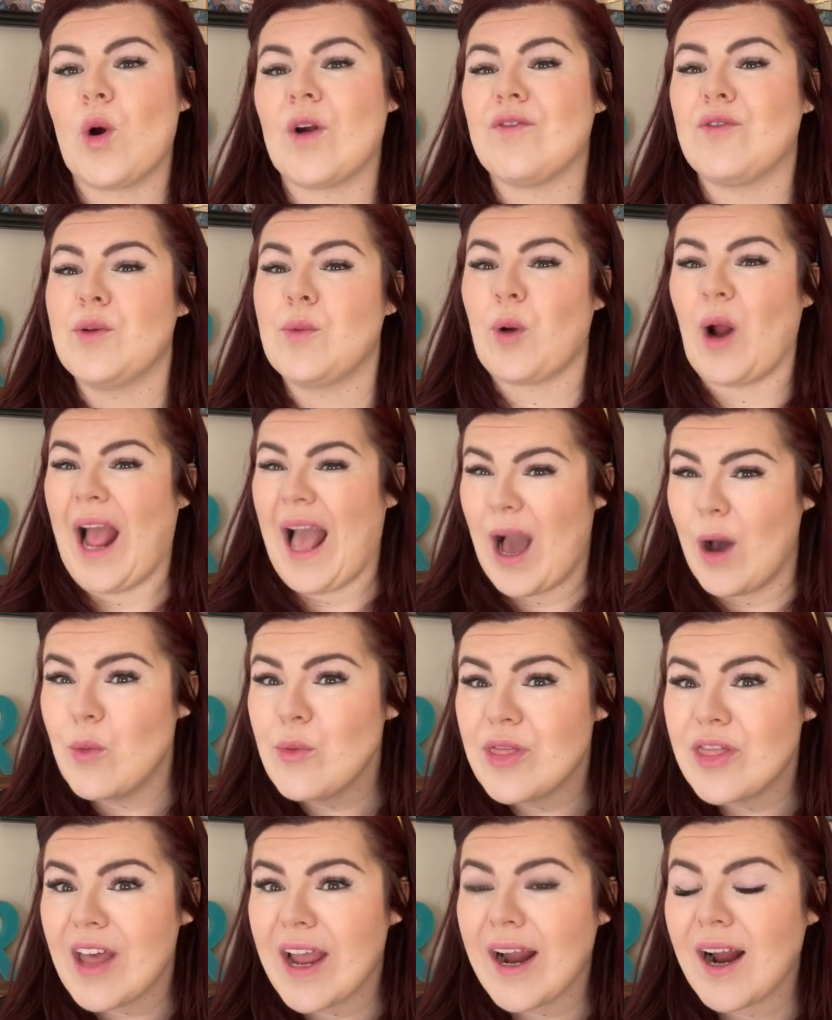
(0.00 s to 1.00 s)
if we were
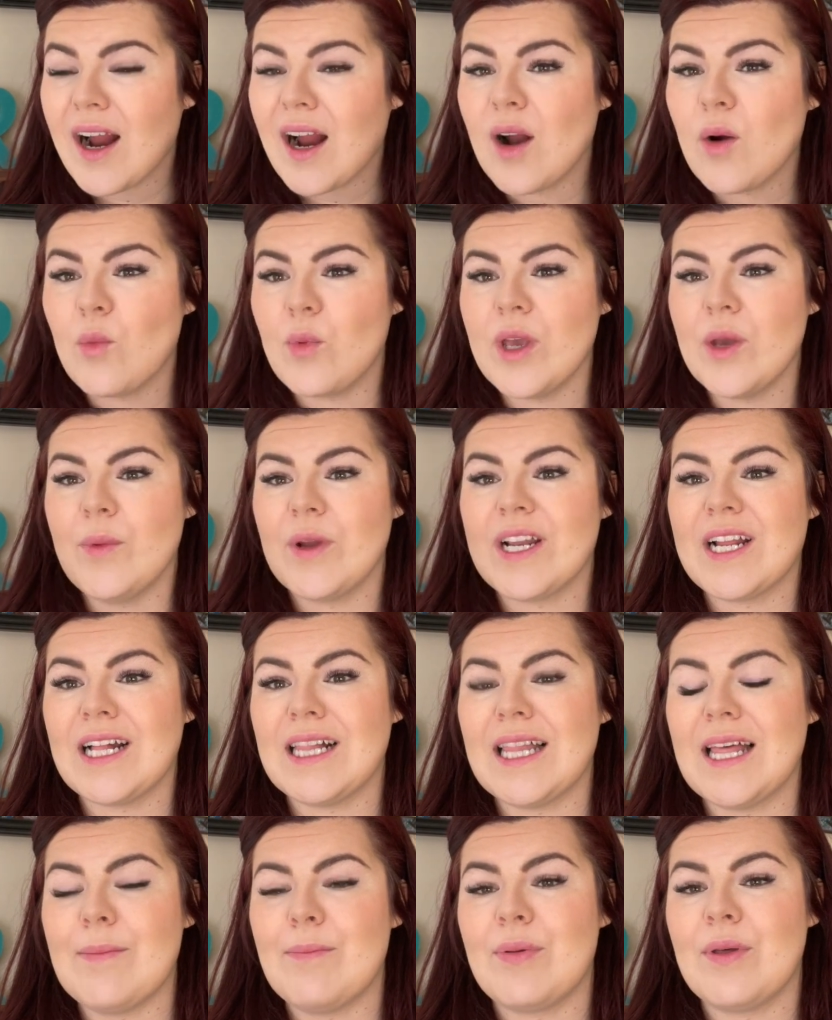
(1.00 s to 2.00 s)
out there, we would
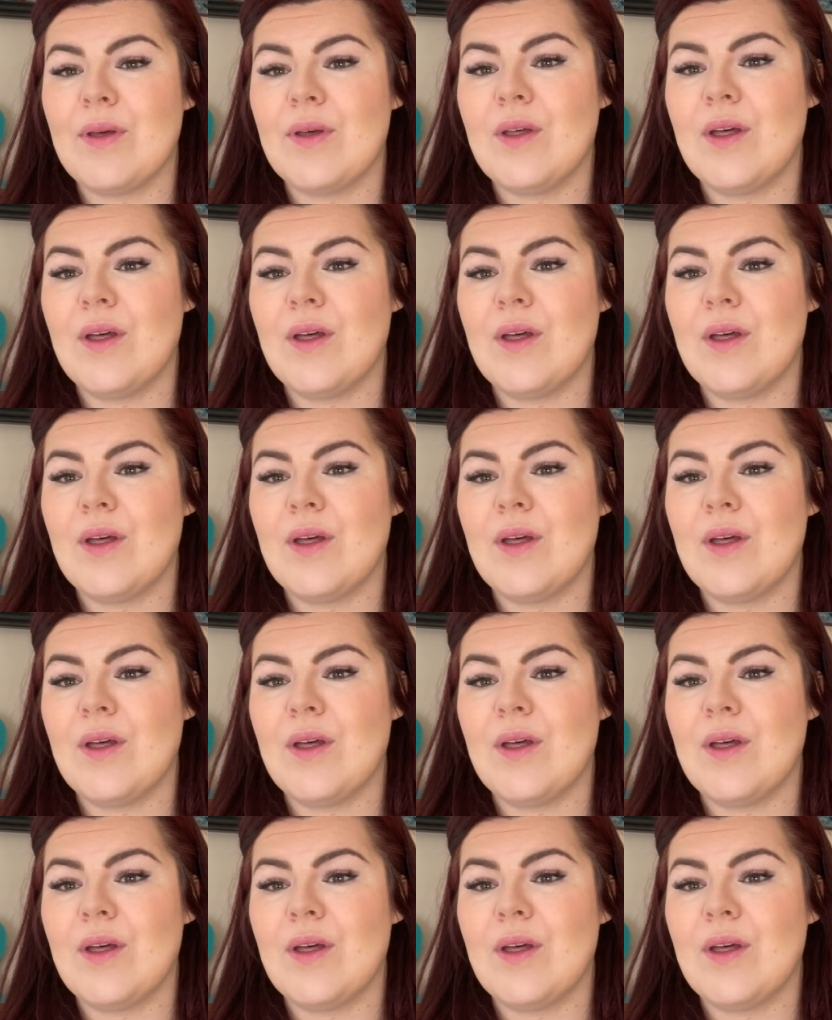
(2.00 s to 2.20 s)
clip